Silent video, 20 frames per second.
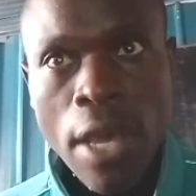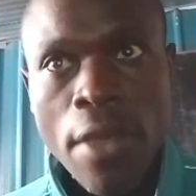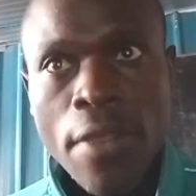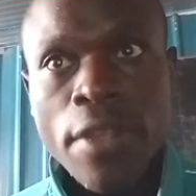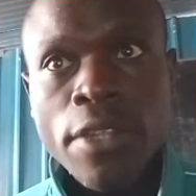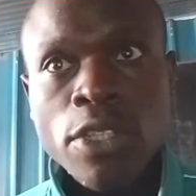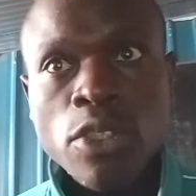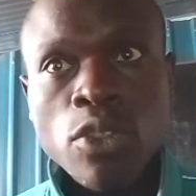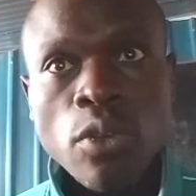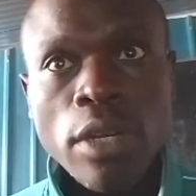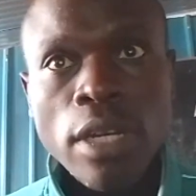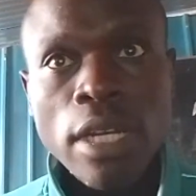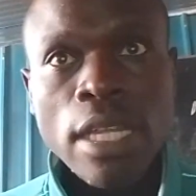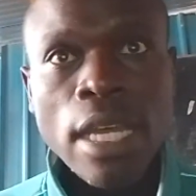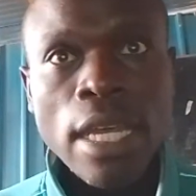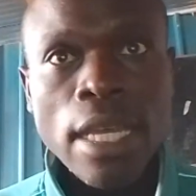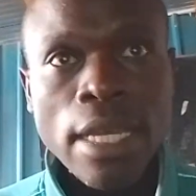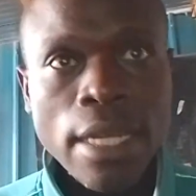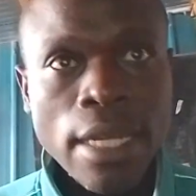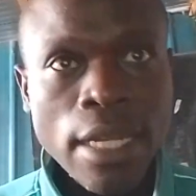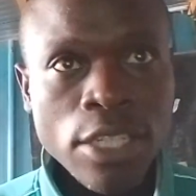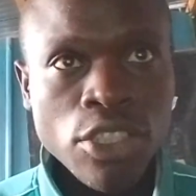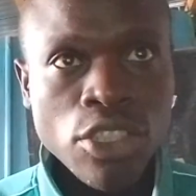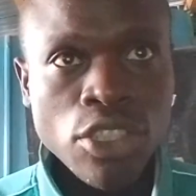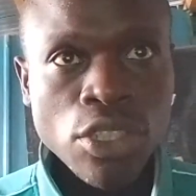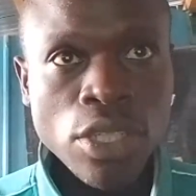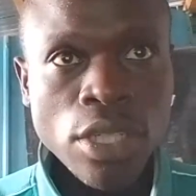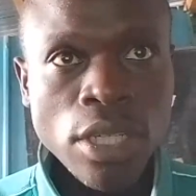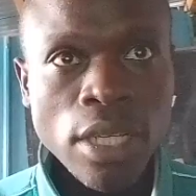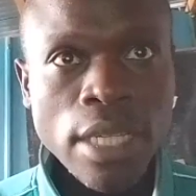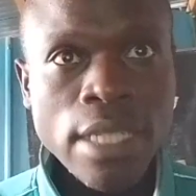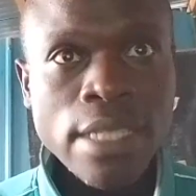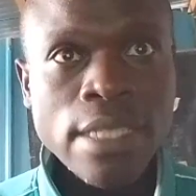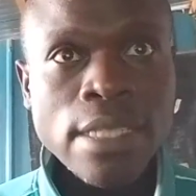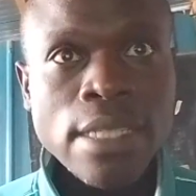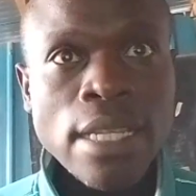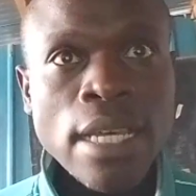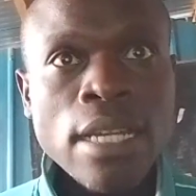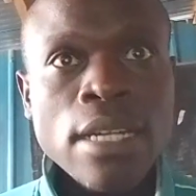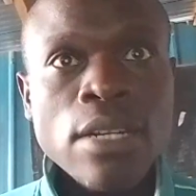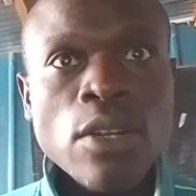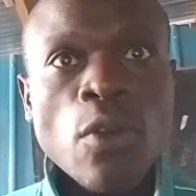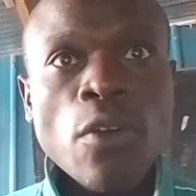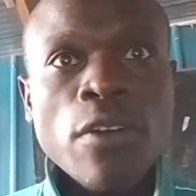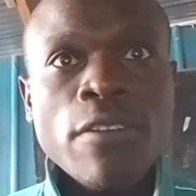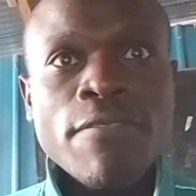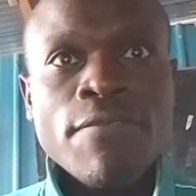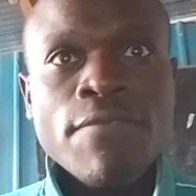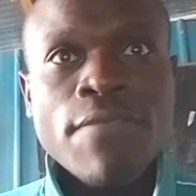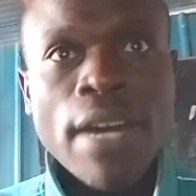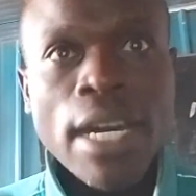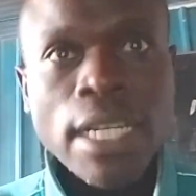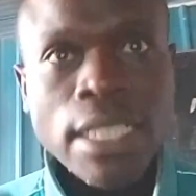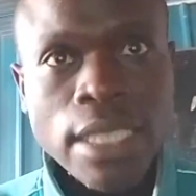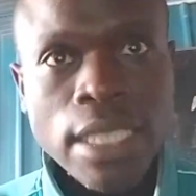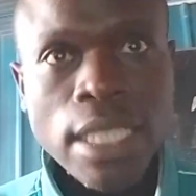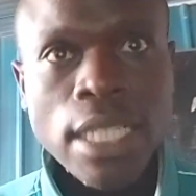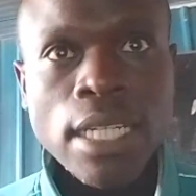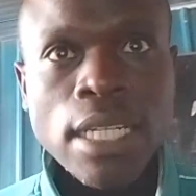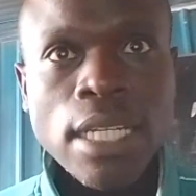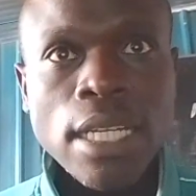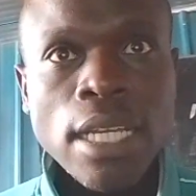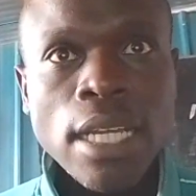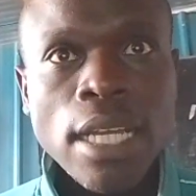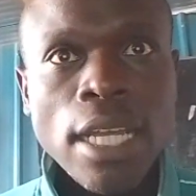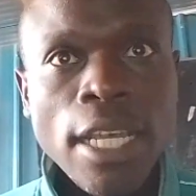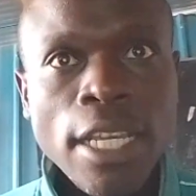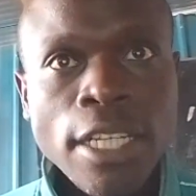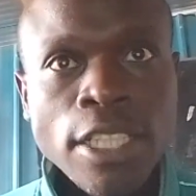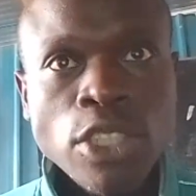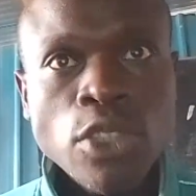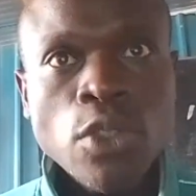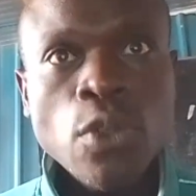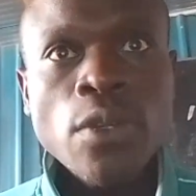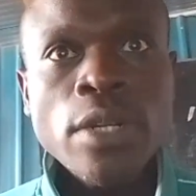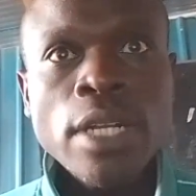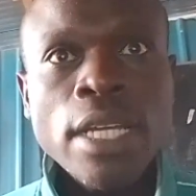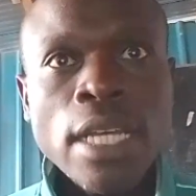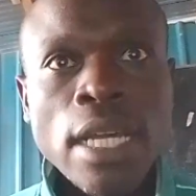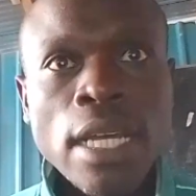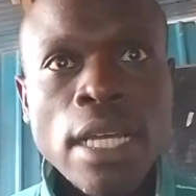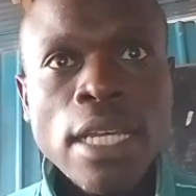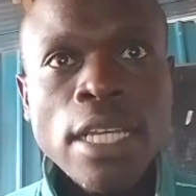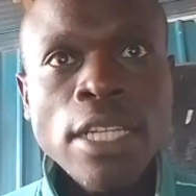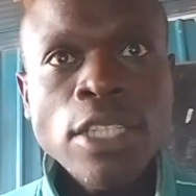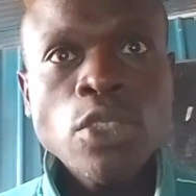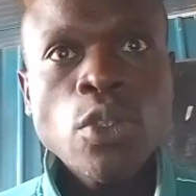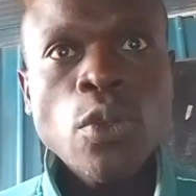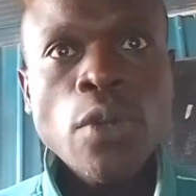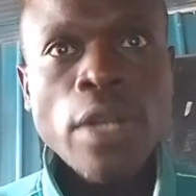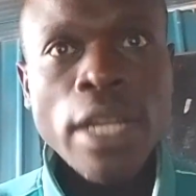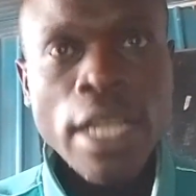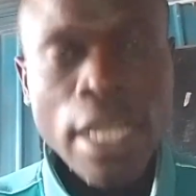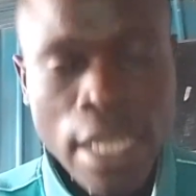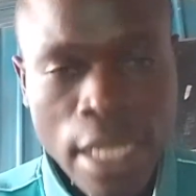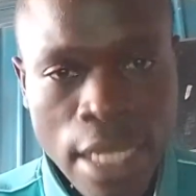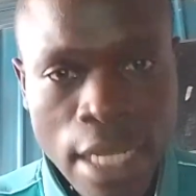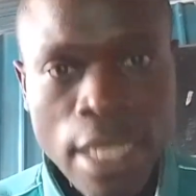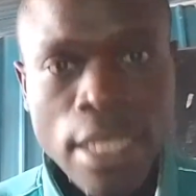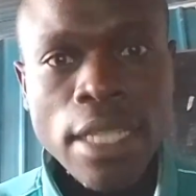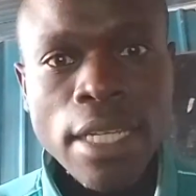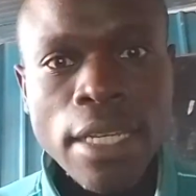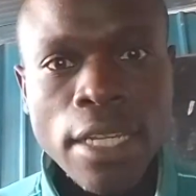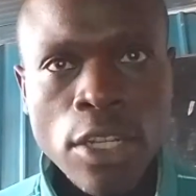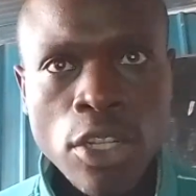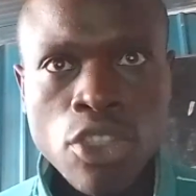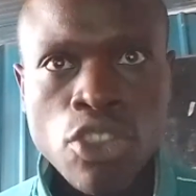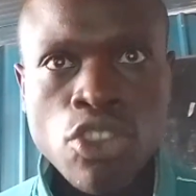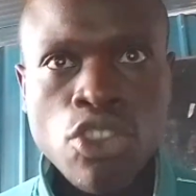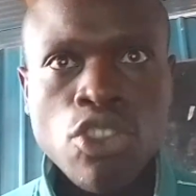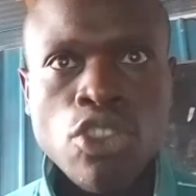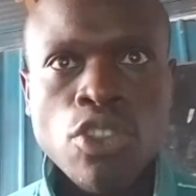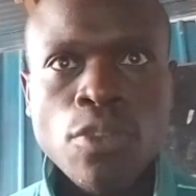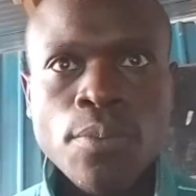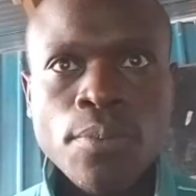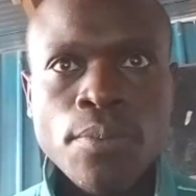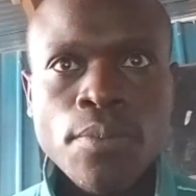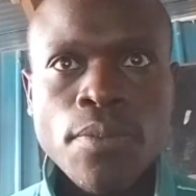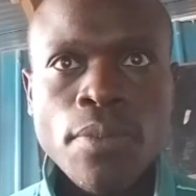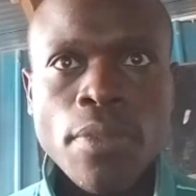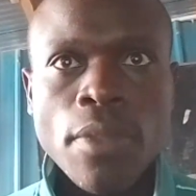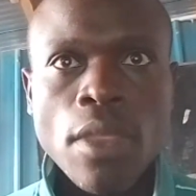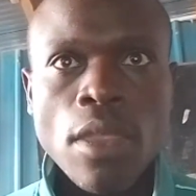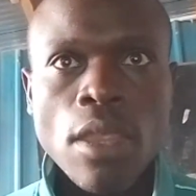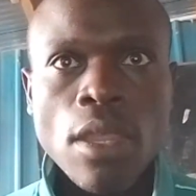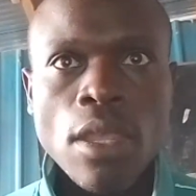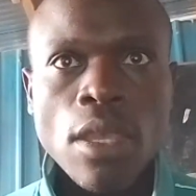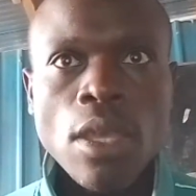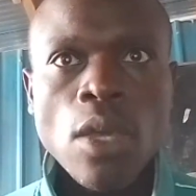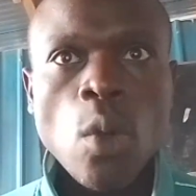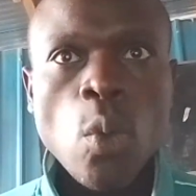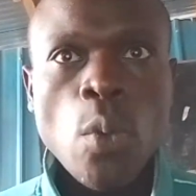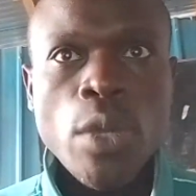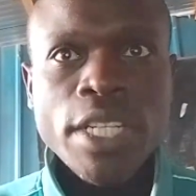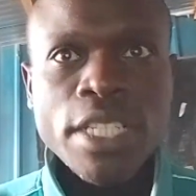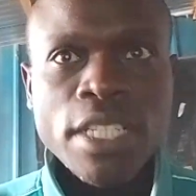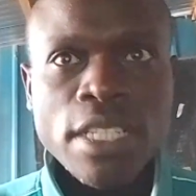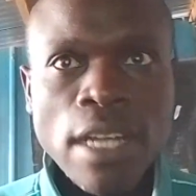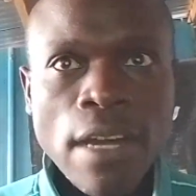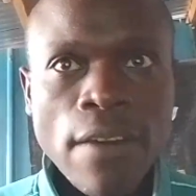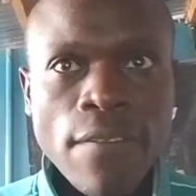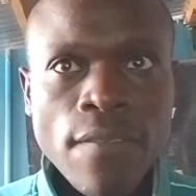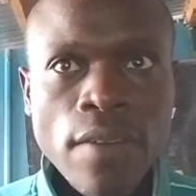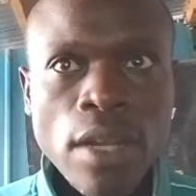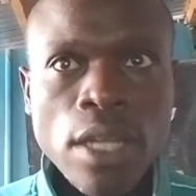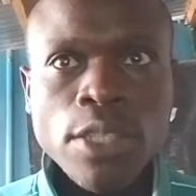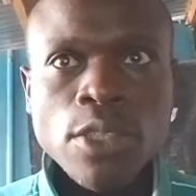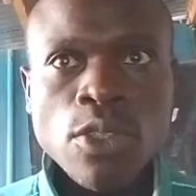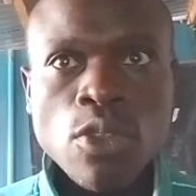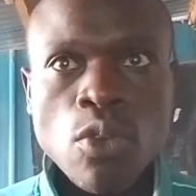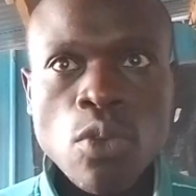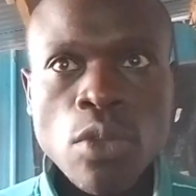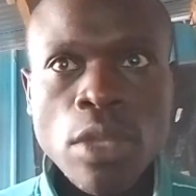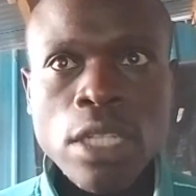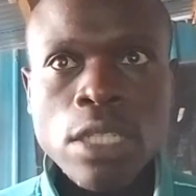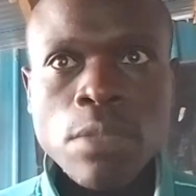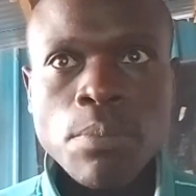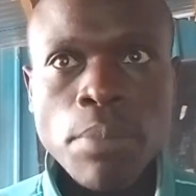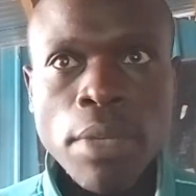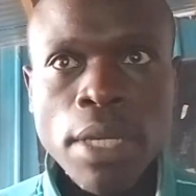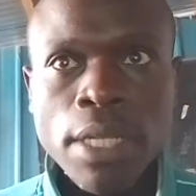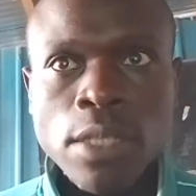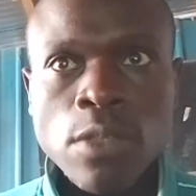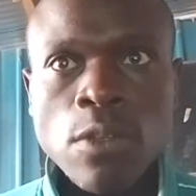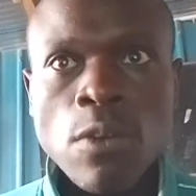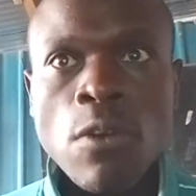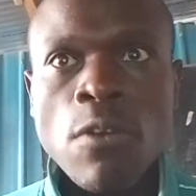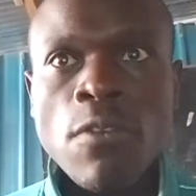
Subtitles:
This nuclear energy is then converted into radiant energy, which travels through the space